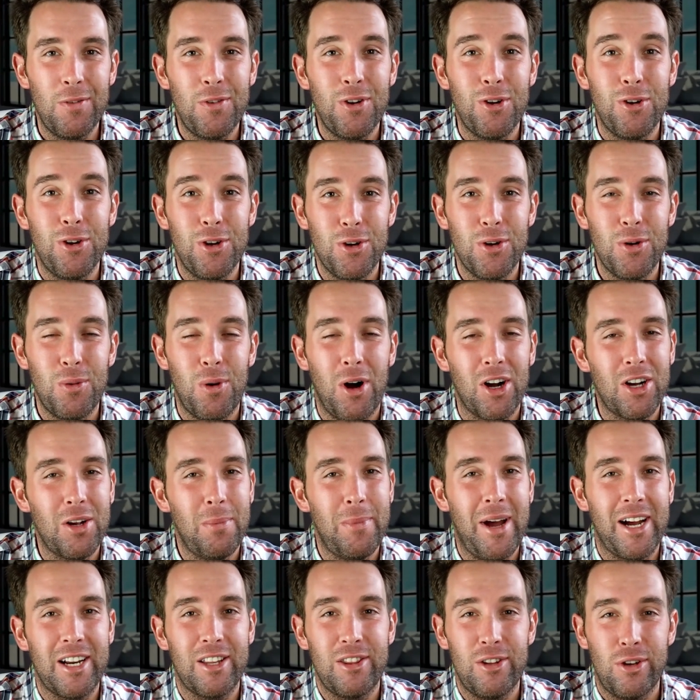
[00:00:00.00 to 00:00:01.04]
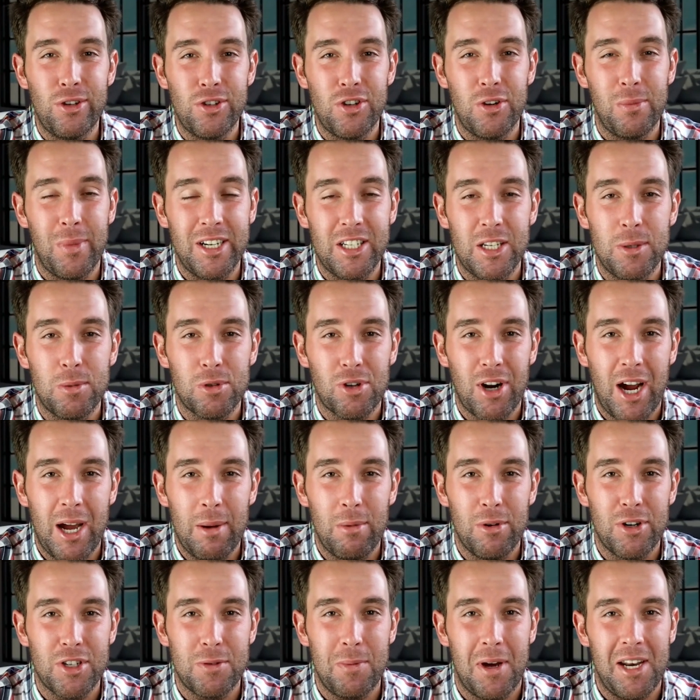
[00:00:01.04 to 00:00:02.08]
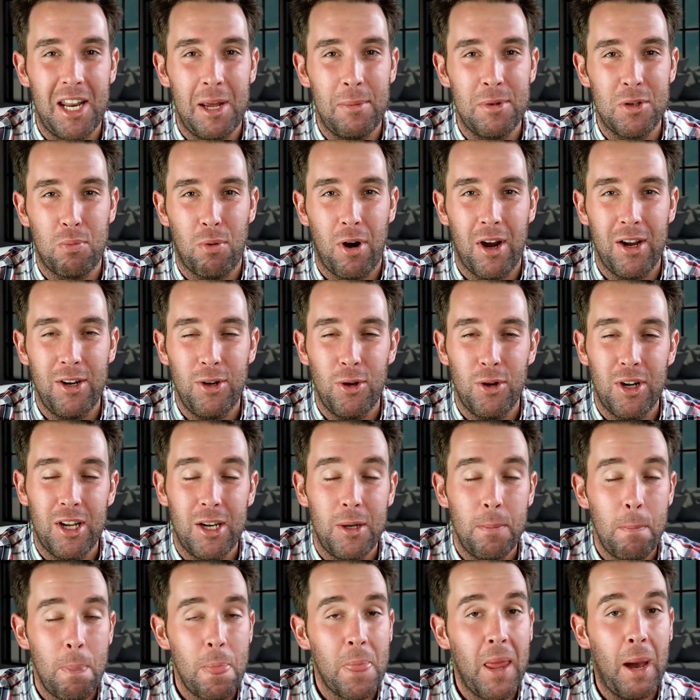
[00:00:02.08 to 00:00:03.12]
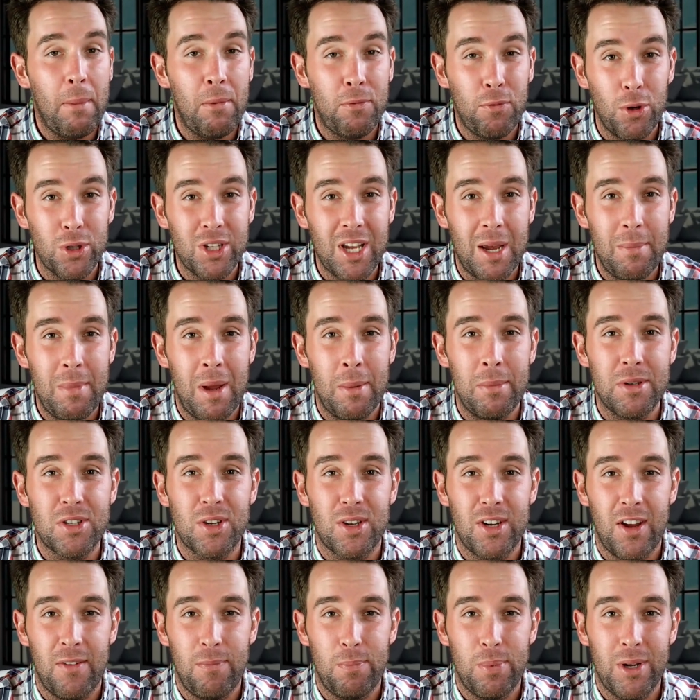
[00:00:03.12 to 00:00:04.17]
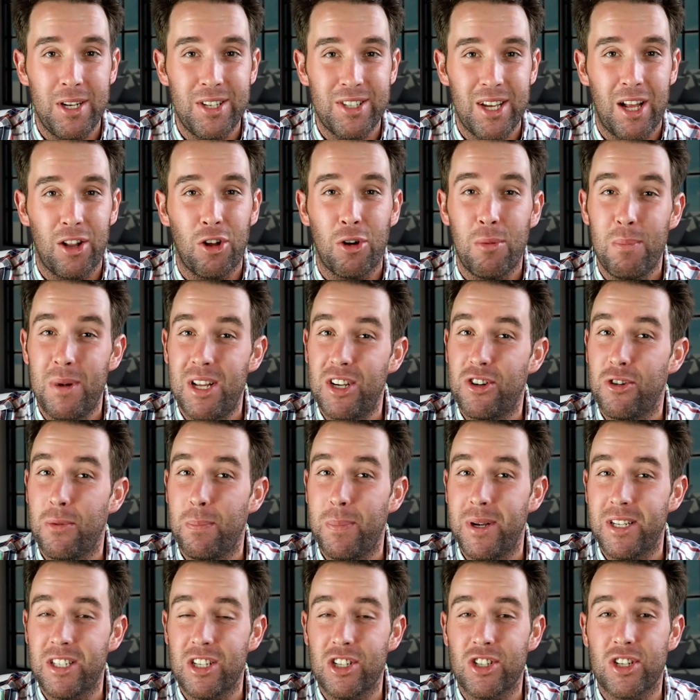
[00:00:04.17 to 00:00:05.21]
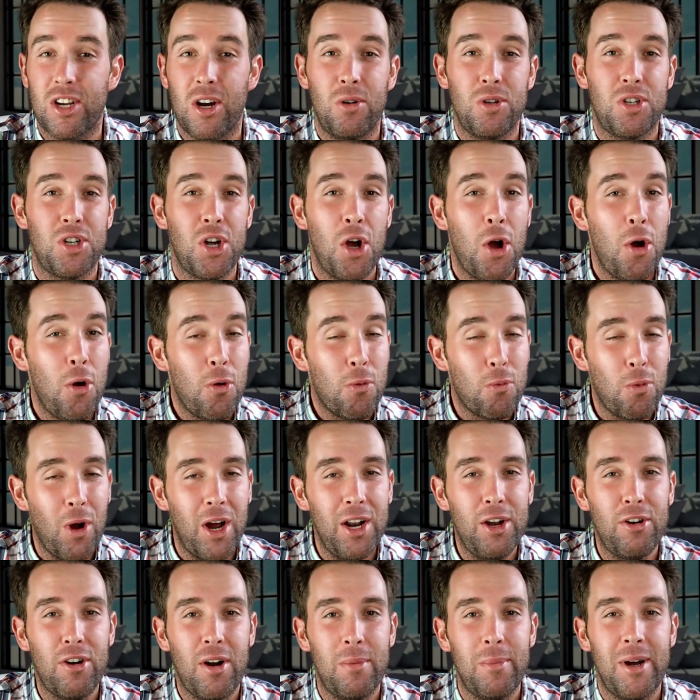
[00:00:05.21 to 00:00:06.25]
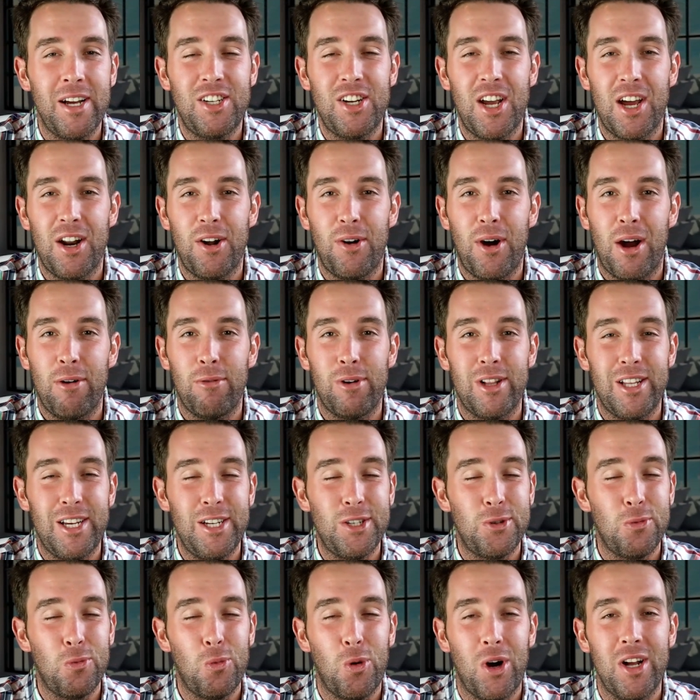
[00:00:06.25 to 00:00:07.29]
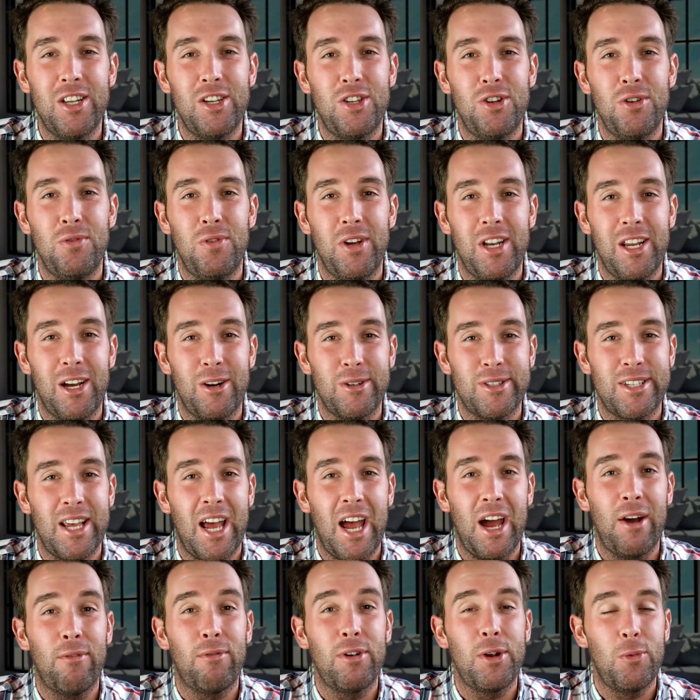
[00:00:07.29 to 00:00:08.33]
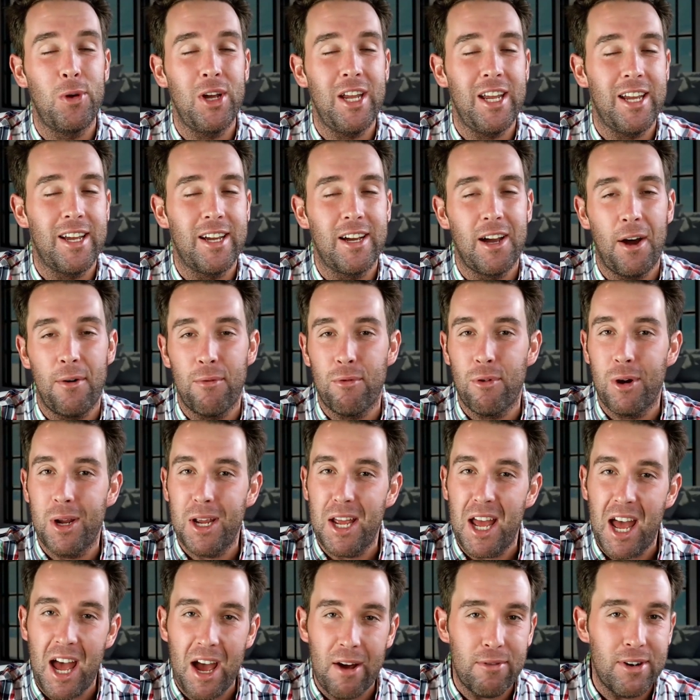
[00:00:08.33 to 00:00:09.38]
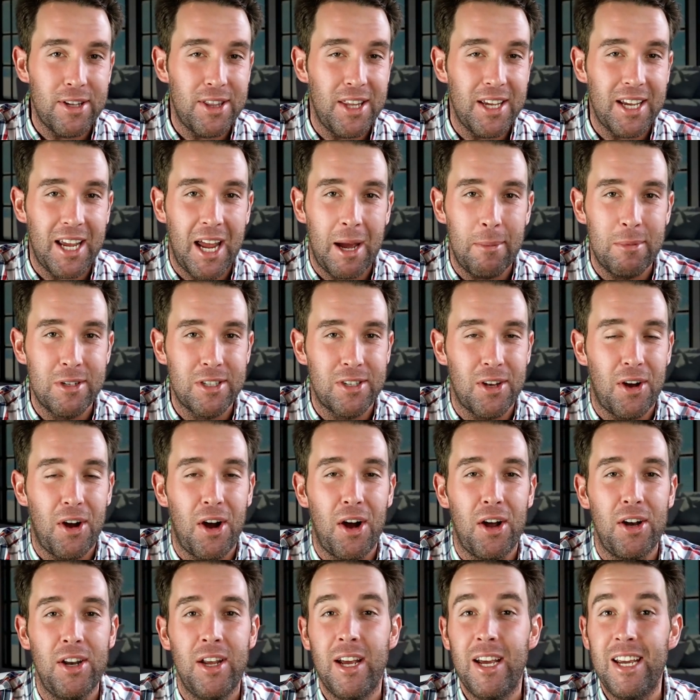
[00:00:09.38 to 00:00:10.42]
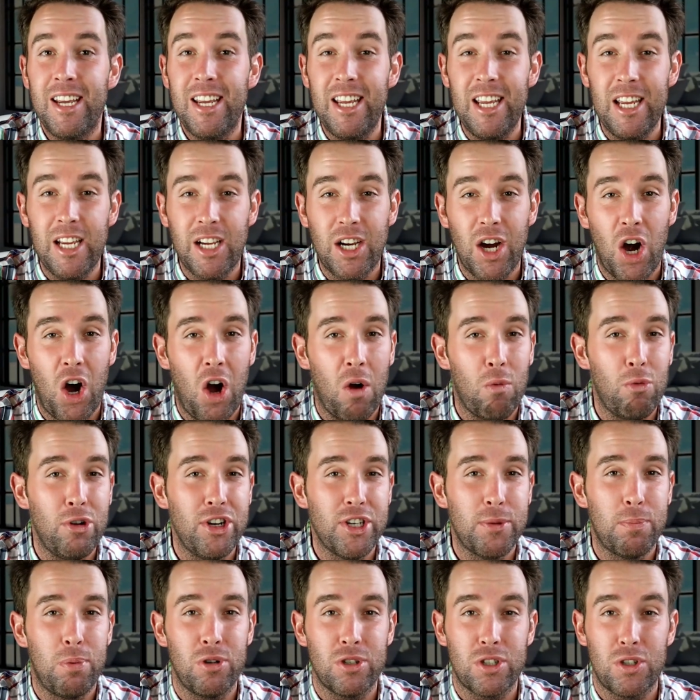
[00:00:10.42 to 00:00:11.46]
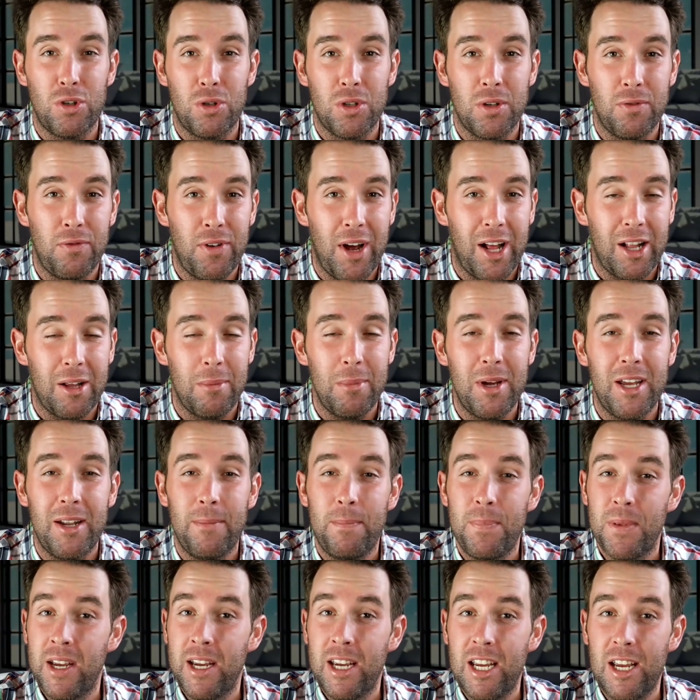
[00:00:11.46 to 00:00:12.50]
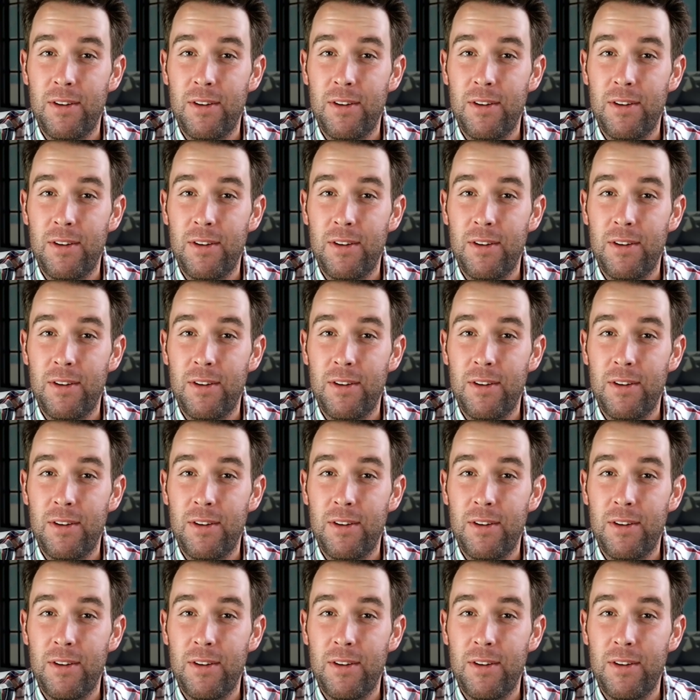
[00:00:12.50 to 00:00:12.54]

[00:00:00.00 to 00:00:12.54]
If you're new, welcome back to those of you my subscribers. My name is Brian Noonan. I'm a full-time Amazon FBA seller, mentor, business coach. Right here on my channel, I release 1 to 2 videos every week covering everything Amazon, e-commerce, personal development.